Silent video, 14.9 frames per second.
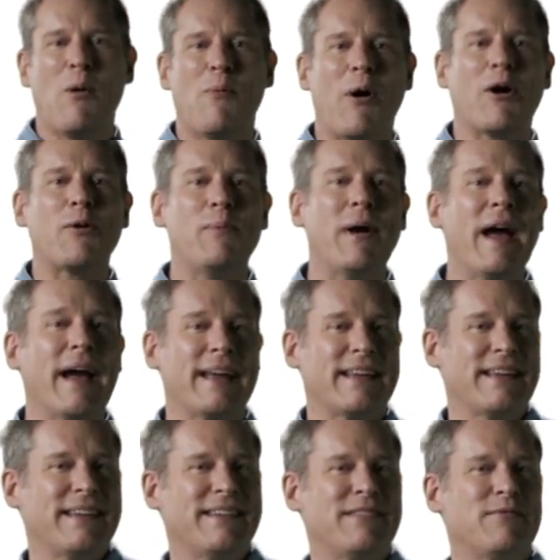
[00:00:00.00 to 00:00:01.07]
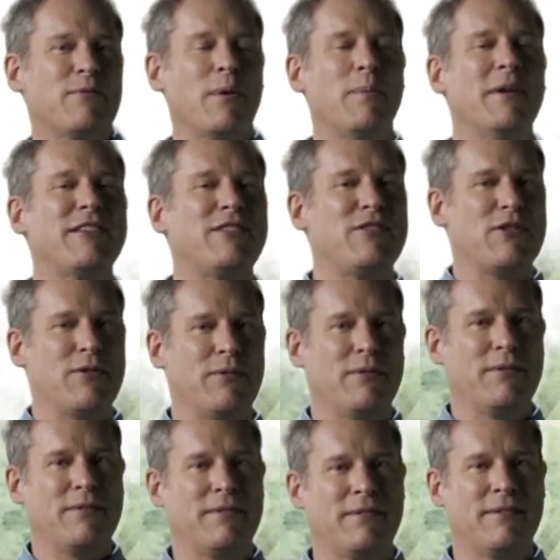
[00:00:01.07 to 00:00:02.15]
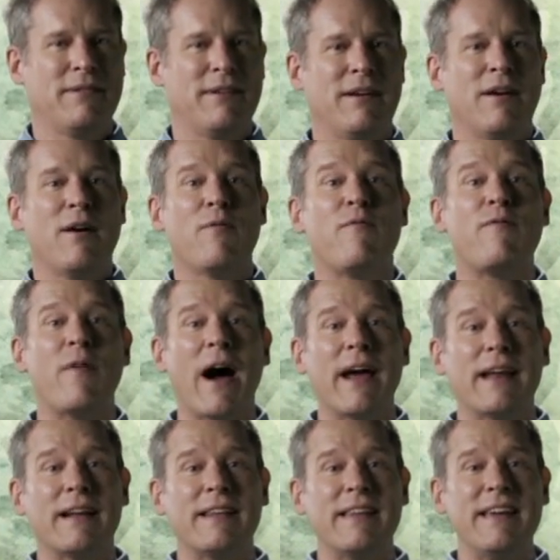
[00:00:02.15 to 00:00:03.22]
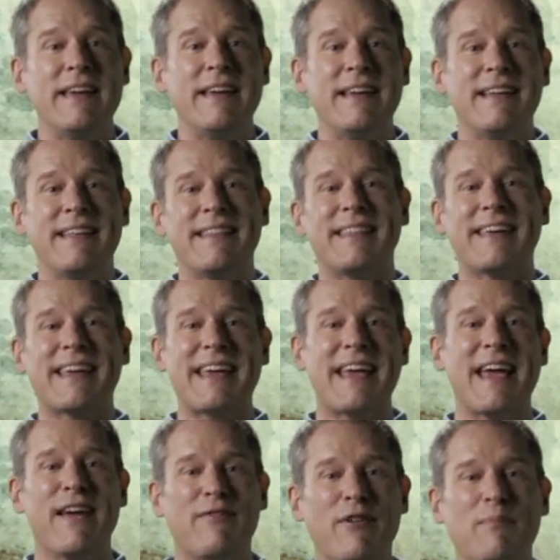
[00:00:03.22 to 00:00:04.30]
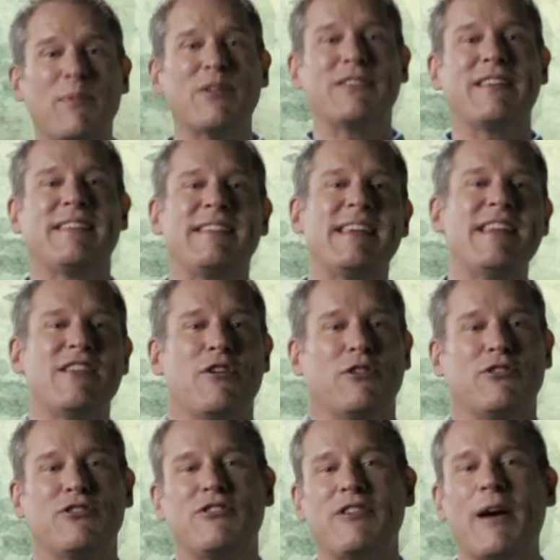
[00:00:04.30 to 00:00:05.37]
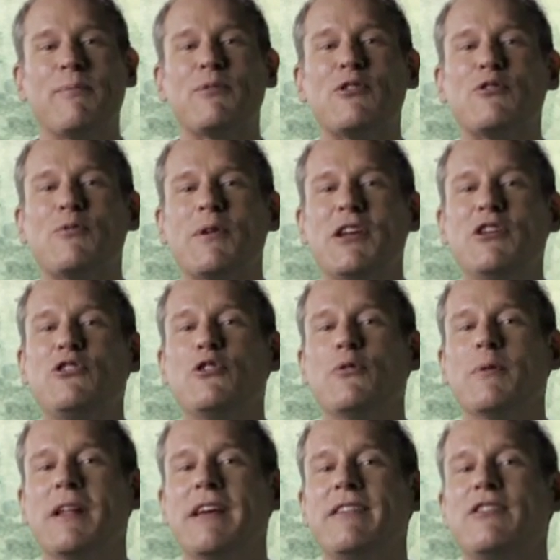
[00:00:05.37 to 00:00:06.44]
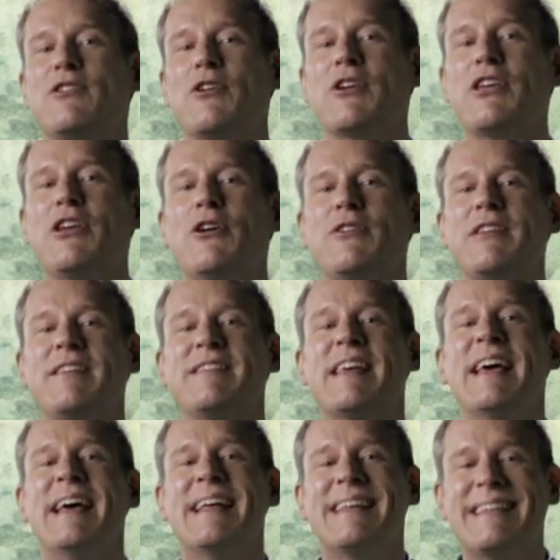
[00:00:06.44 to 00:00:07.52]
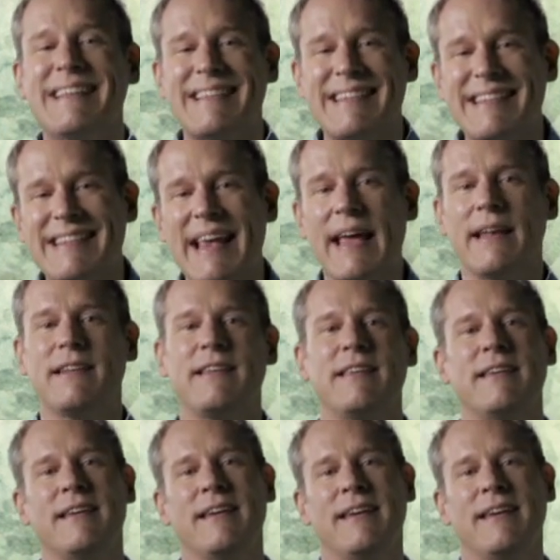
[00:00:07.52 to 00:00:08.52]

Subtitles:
Welcome back. We missed you. Finally, the Cave of Montesinos. Chapter 22 relates Don Quixote's descent